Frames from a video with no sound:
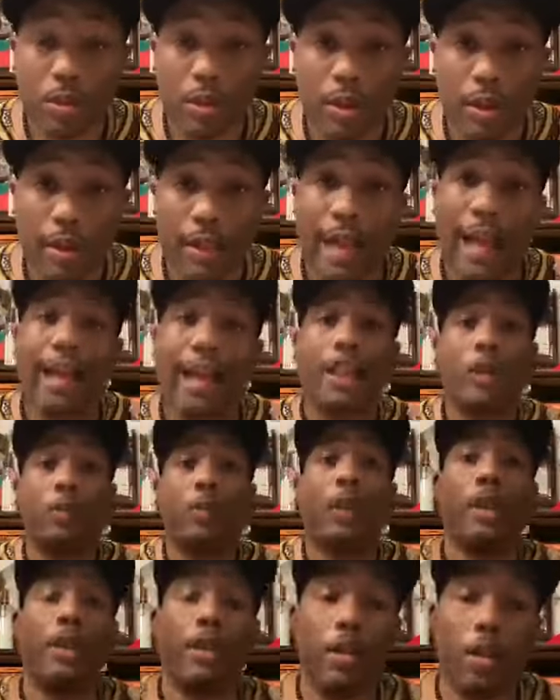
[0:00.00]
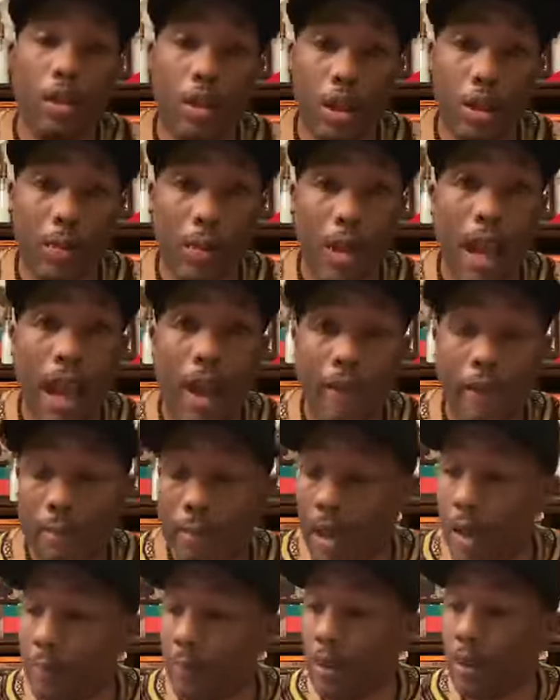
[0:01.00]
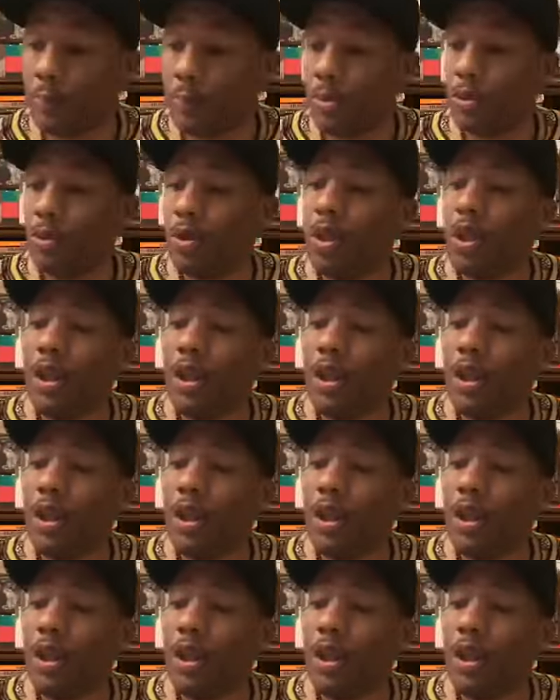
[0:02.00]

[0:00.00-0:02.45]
and I can speak on the behalf of my people